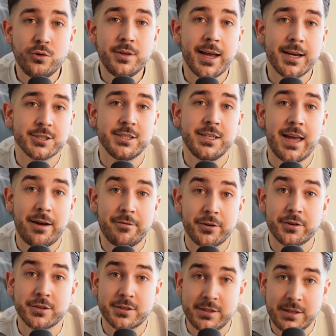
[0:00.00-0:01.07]
actually ever
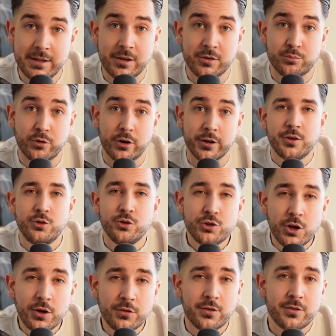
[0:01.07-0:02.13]
see this product. You
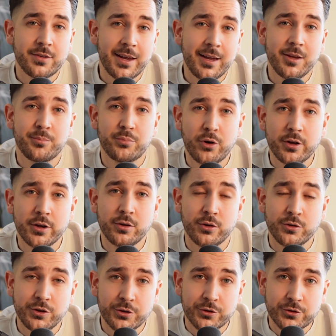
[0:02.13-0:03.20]
just sell the product on
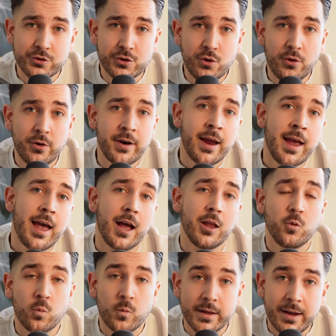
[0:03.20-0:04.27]
your store, and
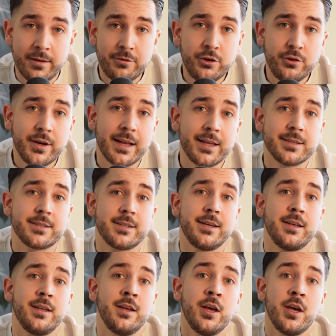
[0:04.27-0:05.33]
whenever you get a
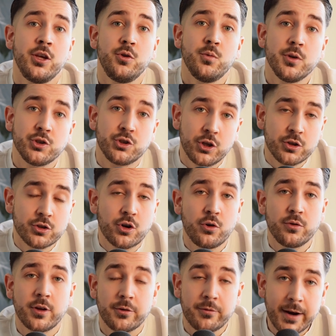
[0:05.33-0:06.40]
sale, you will just go
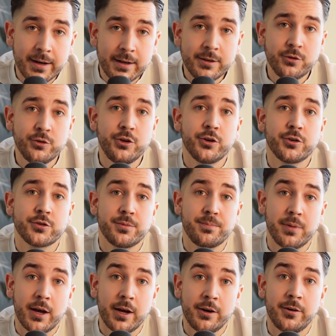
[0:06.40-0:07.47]
directly to your
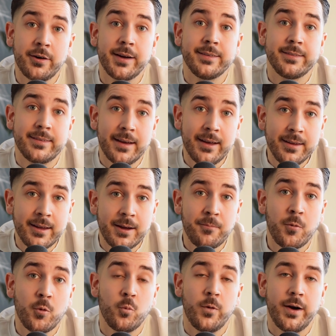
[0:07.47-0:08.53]
supplier and tell them
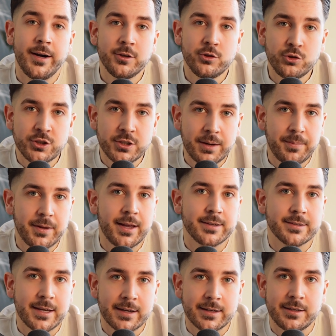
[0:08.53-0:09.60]
where to ship it
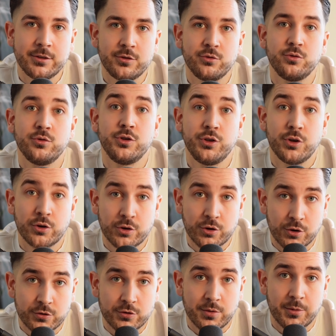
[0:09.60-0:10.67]
exactly to your
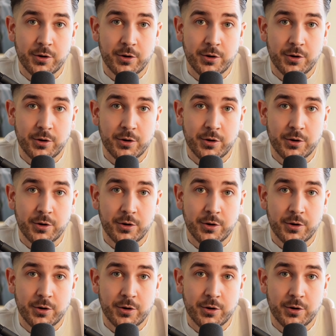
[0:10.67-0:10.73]
customer.